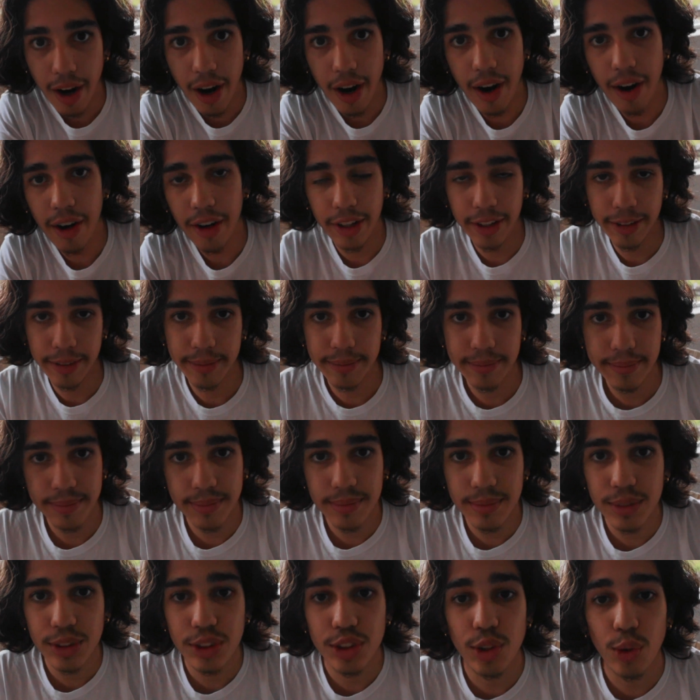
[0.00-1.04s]
Alright,
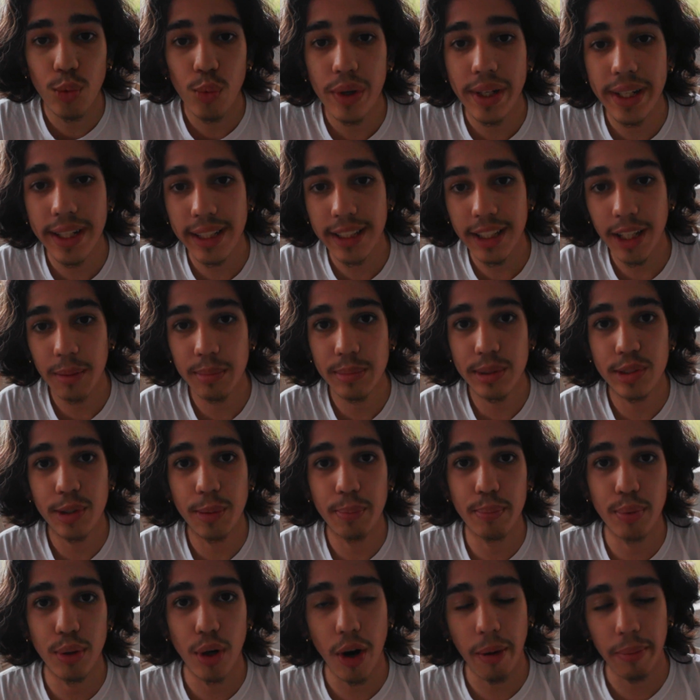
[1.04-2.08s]
so when it comes to
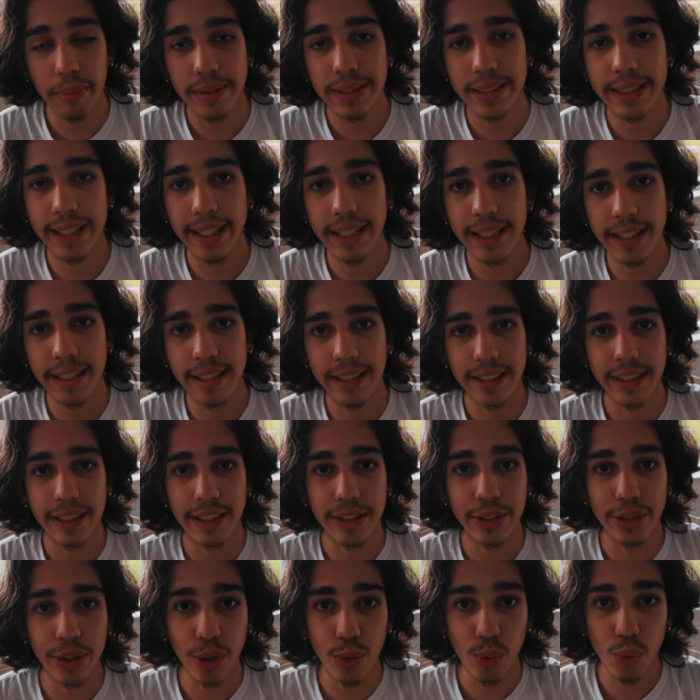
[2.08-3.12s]
propagating
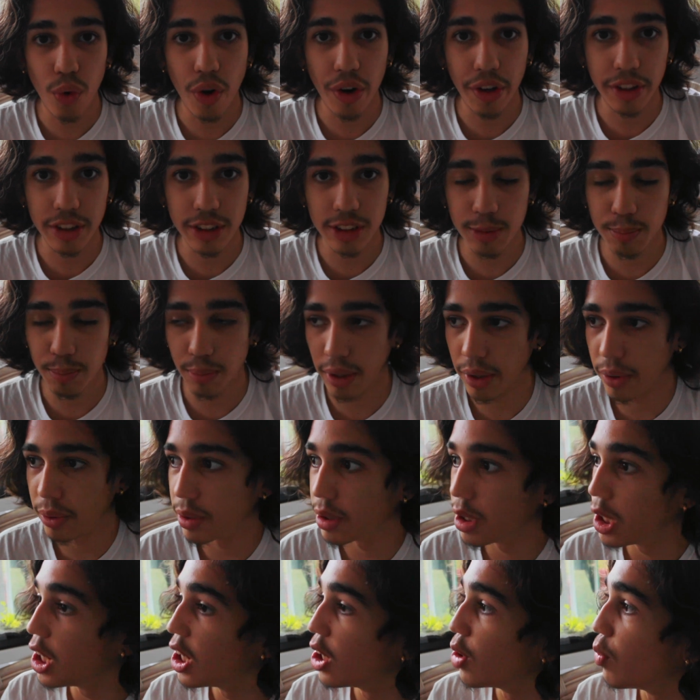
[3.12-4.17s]
your water sprout,
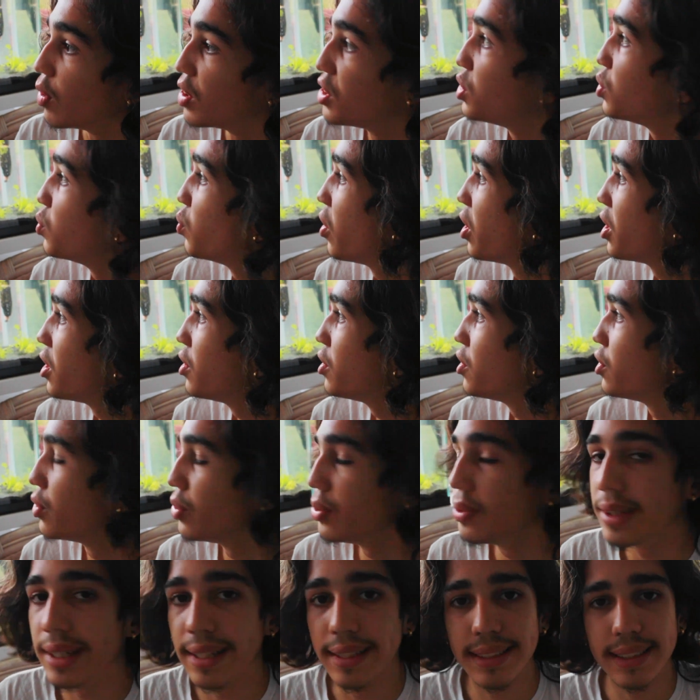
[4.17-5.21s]
what you want to
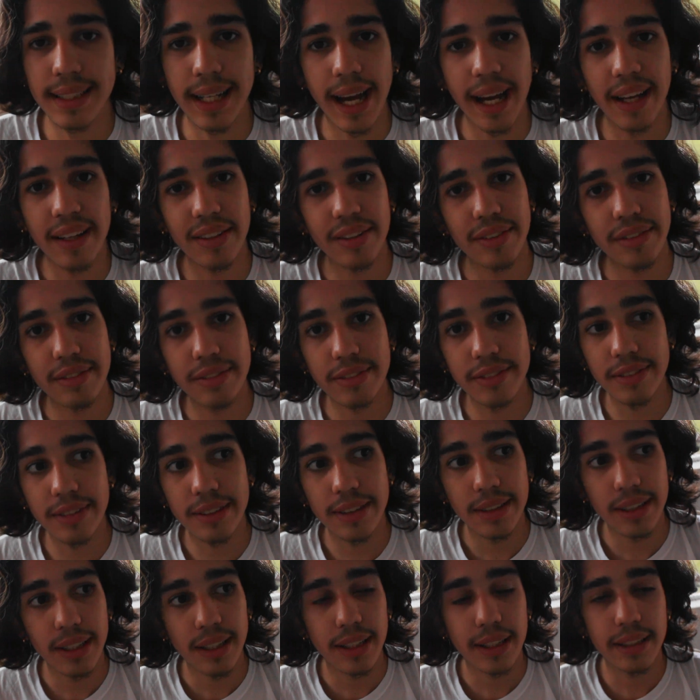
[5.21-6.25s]
do is kind of
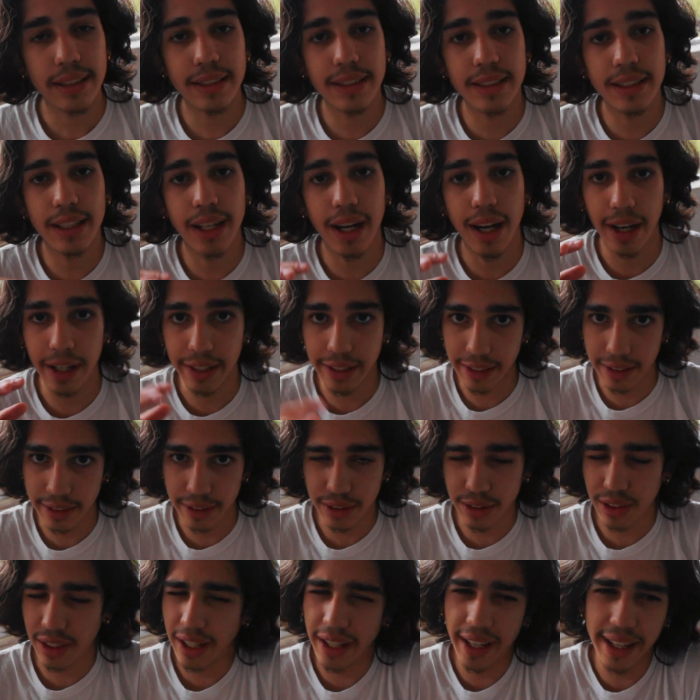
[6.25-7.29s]
cut it.
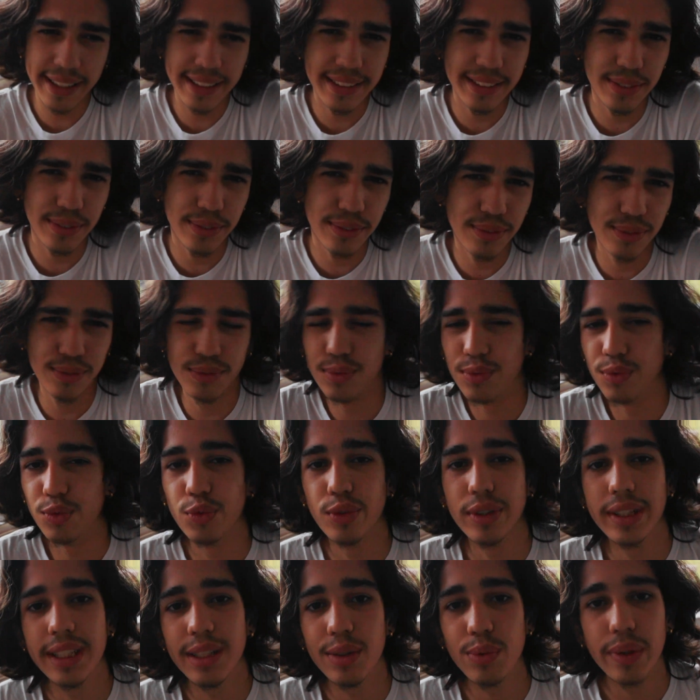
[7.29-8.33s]
It's
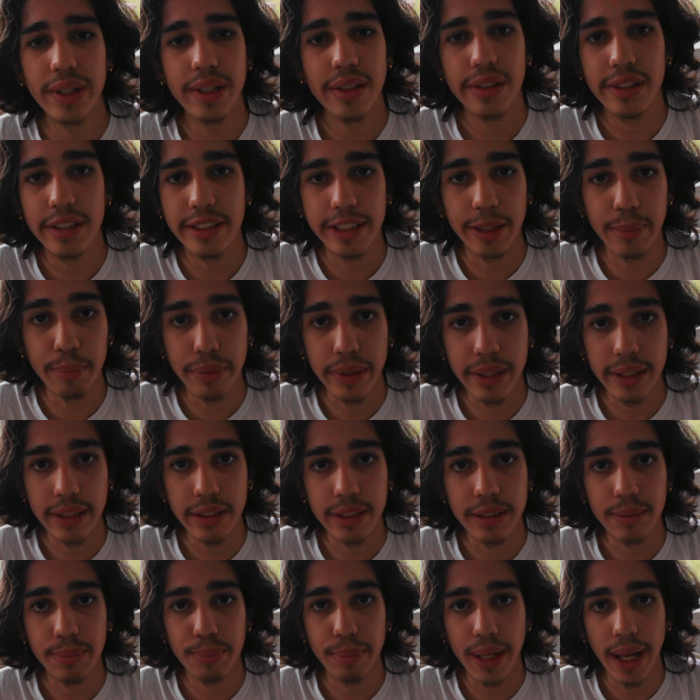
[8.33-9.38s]
really one of the
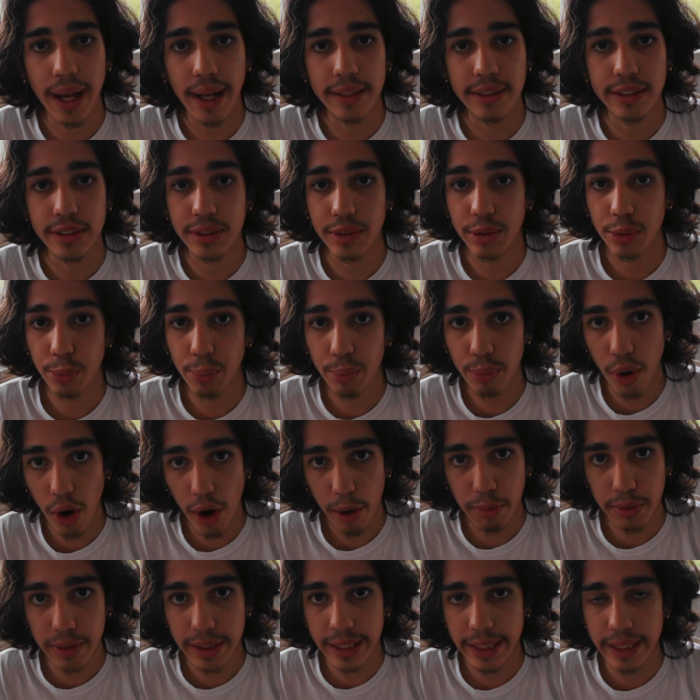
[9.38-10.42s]
simplest plants to
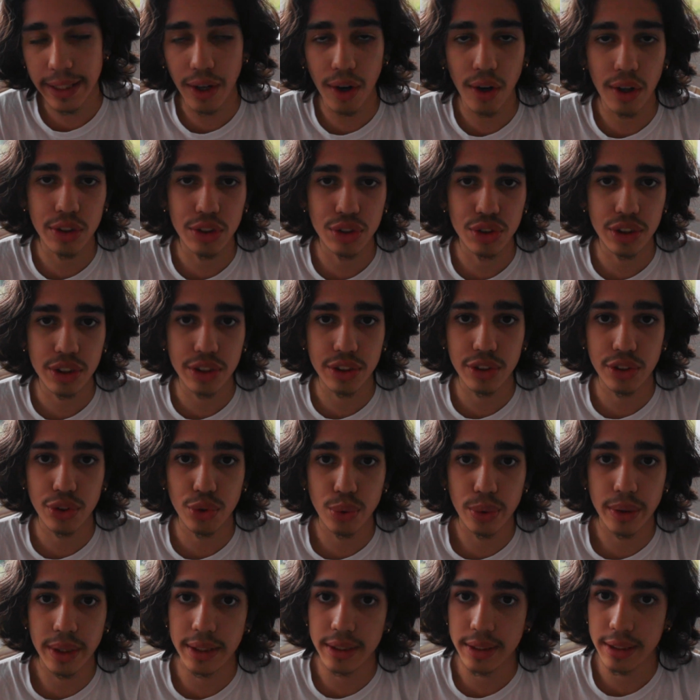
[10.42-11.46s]
propagate. All you just
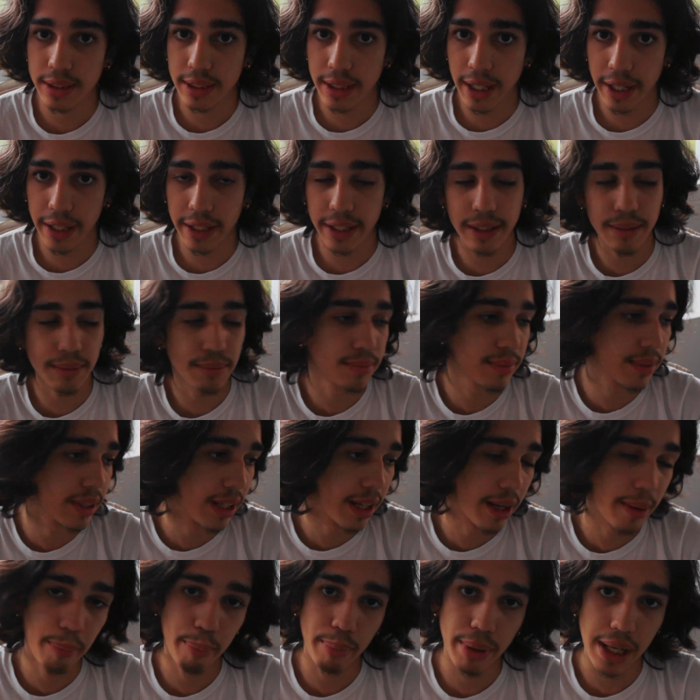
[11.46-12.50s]
do is cut it,
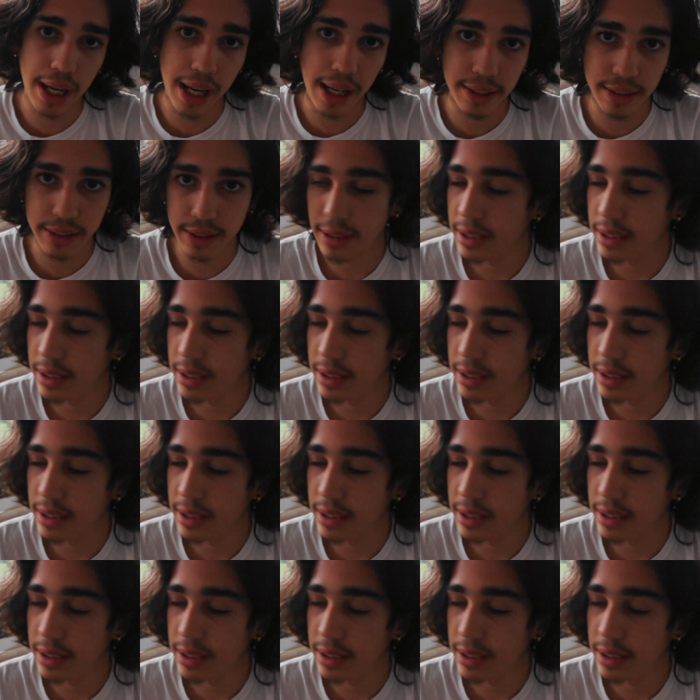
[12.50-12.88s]
plant.